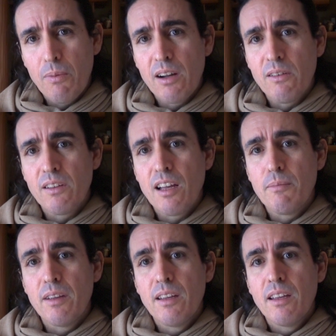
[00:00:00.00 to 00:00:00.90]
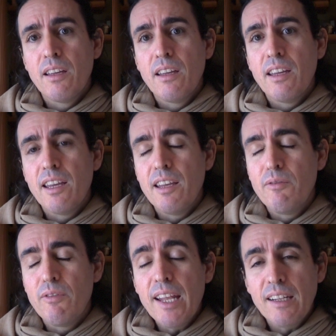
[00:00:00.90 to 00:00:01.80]
Bhagavatam
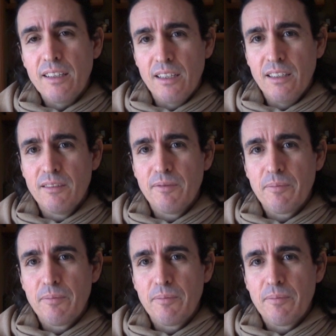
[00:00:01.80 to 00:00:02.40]
invented,